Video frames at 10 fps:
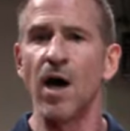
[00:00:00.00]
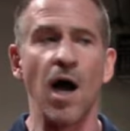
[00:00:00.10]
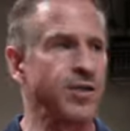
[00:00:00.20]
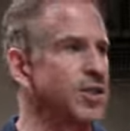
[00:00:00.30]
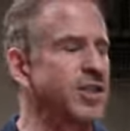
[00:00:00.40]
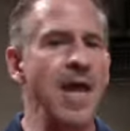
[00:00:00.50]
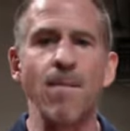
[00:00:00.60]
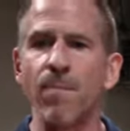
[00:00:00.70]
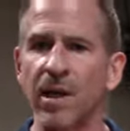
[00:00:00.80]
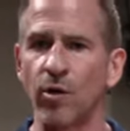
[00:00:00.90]

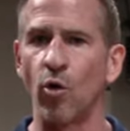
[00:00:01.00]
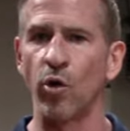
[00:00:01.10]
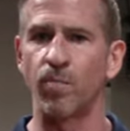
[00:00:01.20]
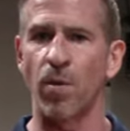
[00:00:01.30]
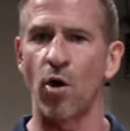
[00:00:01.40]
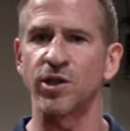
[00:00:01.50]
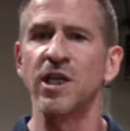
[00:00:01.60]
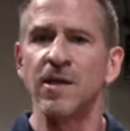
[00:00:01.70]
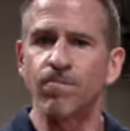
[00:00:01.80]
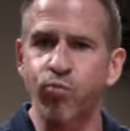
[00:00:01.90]
assembling all the parts,
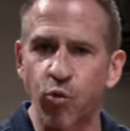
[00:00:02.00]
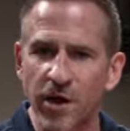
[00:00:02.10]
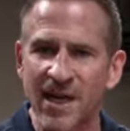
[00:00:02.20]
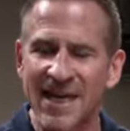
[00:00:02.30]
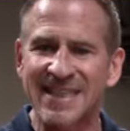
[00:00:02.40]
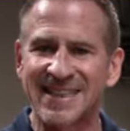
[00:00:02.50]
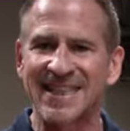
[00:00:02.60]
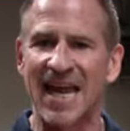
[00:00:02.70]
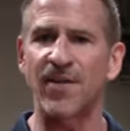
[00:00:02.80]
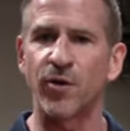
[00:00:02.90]
bringing it
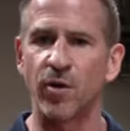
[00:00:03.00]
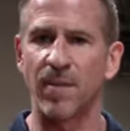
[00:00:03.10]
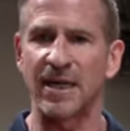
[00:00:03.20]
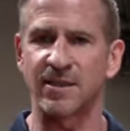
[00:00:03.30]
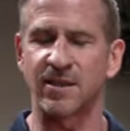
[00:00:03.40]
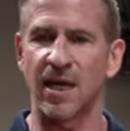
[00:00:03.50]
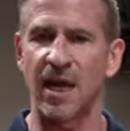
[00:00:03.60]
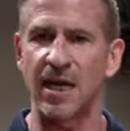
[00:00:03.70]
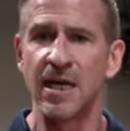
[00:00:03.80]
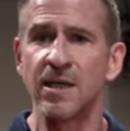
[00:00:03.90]
together, you might say,